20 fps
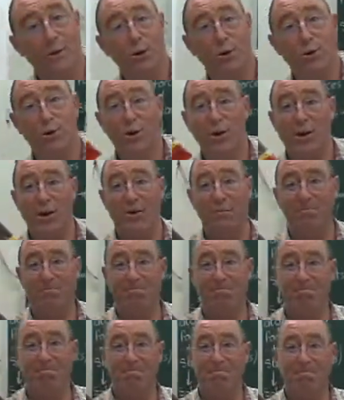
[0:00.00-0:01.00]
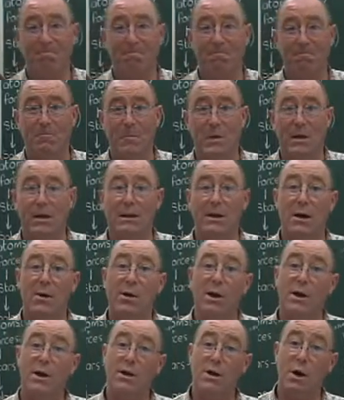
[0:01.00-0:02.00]
sugar. Now I
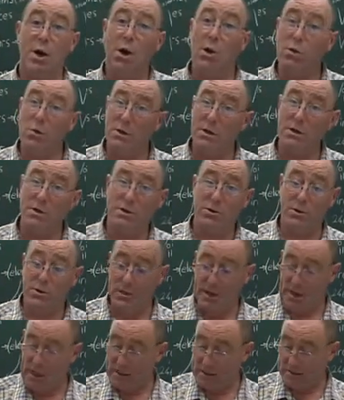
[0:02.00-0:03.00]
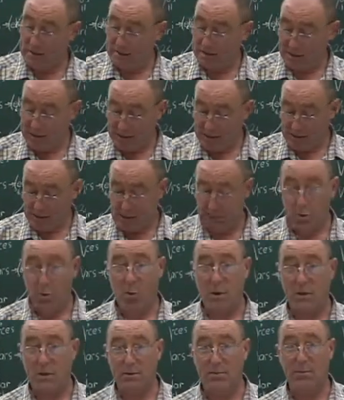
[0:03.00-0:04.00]
can only do that at
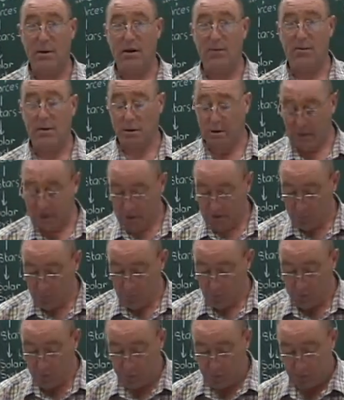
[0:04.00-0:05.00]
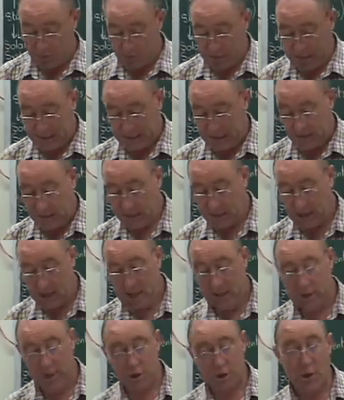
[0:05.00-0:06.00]
quantum level. People
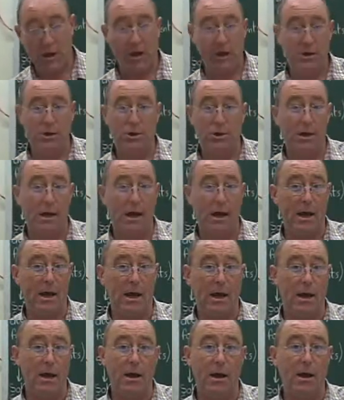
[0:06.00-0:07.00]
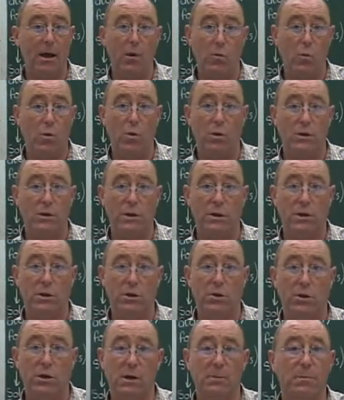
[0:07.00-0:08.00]
can't change air and water into
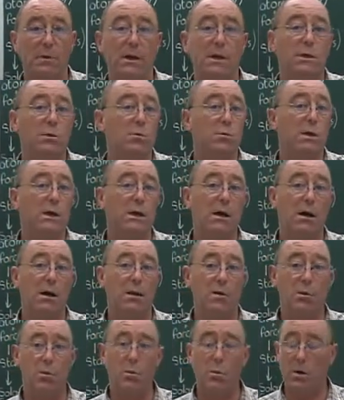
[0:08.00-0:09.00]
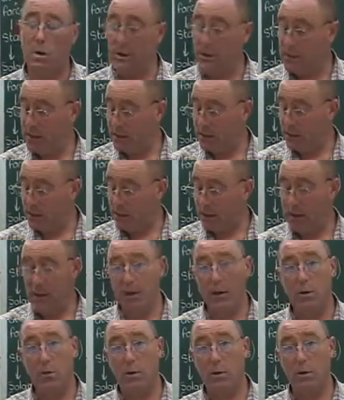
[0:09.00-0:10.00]
sugar because we can't work at
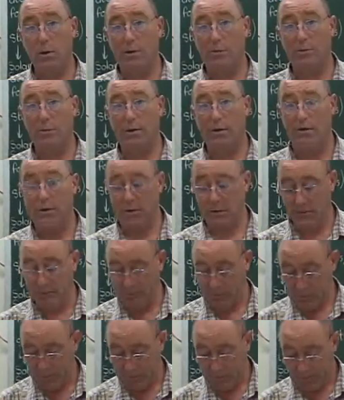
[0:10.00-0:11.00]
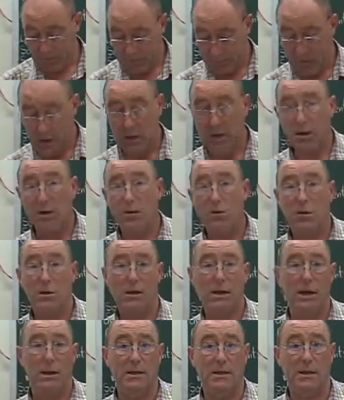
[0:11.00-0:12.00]
quantum level. Not
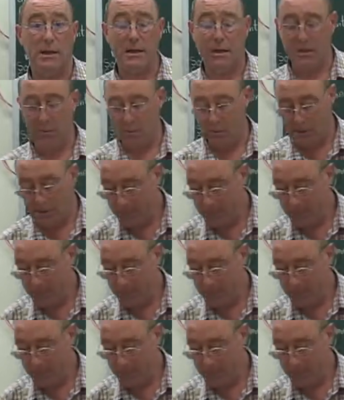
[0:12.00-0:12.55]
yet, anyway.